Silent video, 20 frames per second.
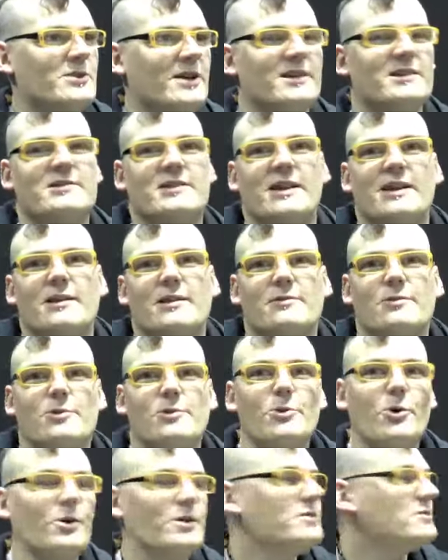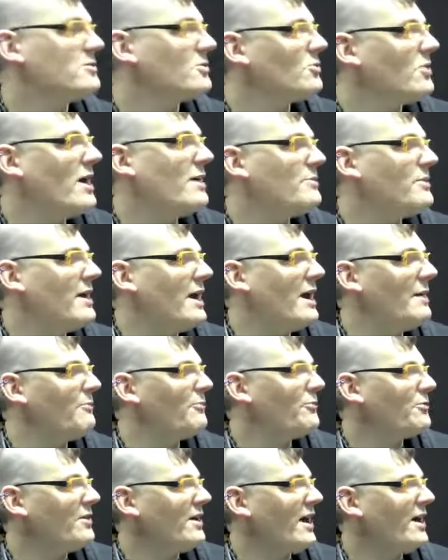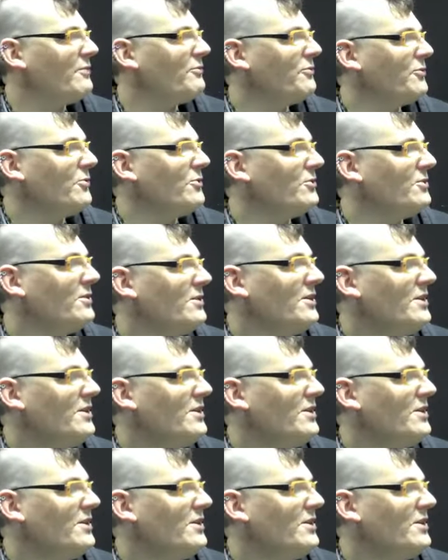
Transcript: Like, say, you know, Instagram, the app for the iPhone,